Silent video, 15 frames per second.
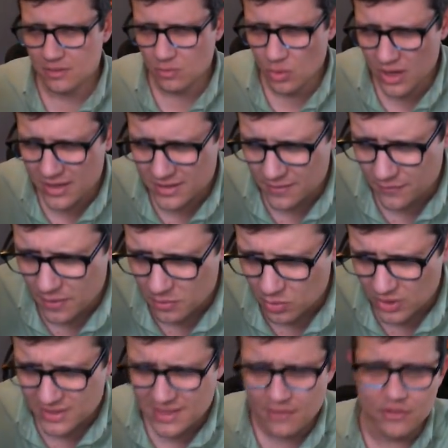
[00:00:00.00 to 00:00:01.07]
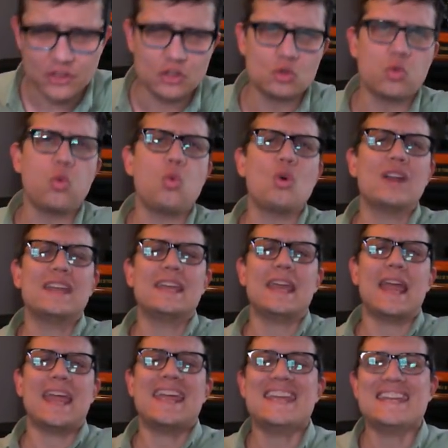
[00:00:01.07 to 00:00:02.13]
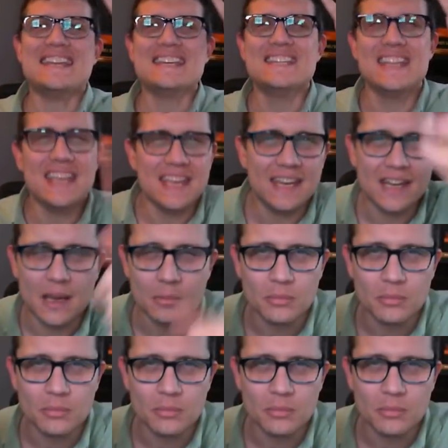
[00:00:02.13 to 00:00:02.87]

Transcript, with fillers: What is it, February seventh, twenty eighteen?